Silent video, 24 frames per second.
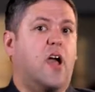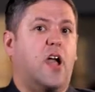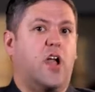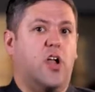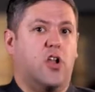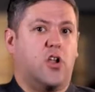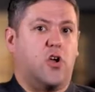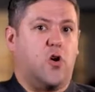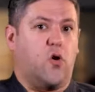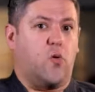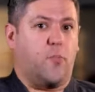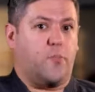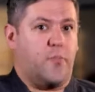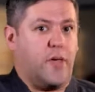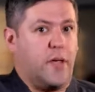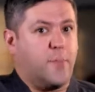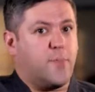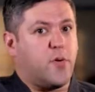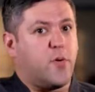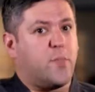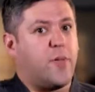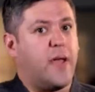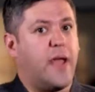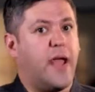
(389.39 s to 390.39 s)
You know, be
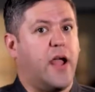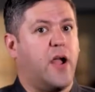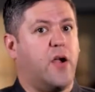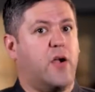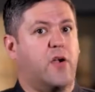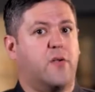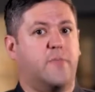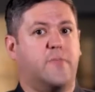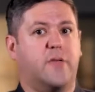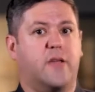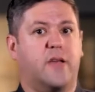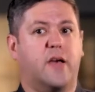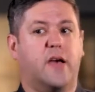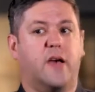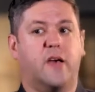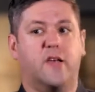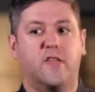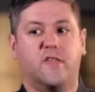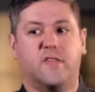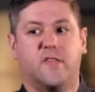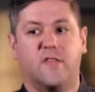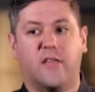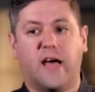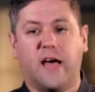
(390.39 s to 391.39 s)
prepared,
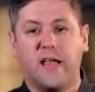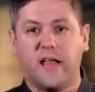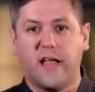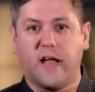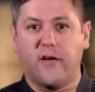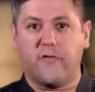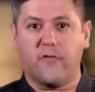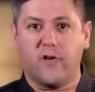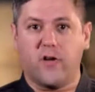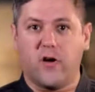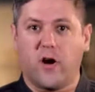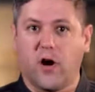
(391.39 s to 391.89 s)
because not every